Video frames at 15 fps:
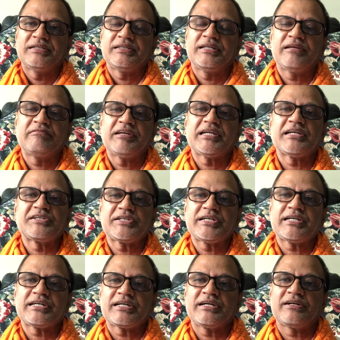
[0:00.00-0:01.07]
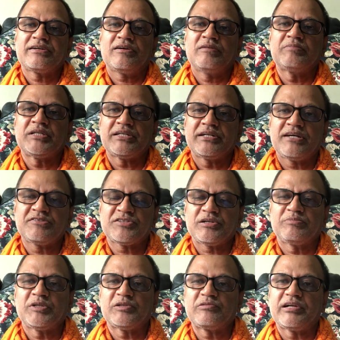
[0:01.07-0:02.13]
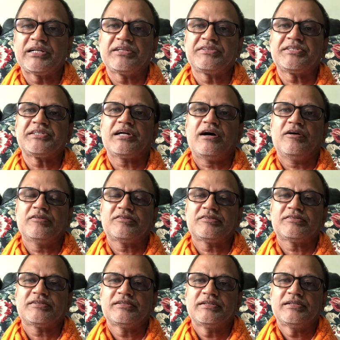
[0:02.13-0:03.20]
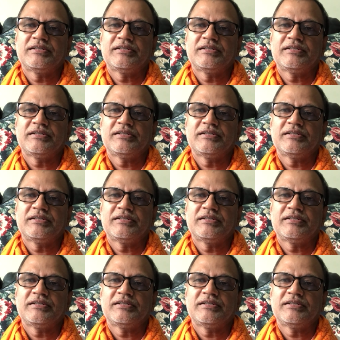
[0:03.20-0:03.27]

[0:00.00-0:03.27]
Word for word: then we can take care of the rest of the 23 hours.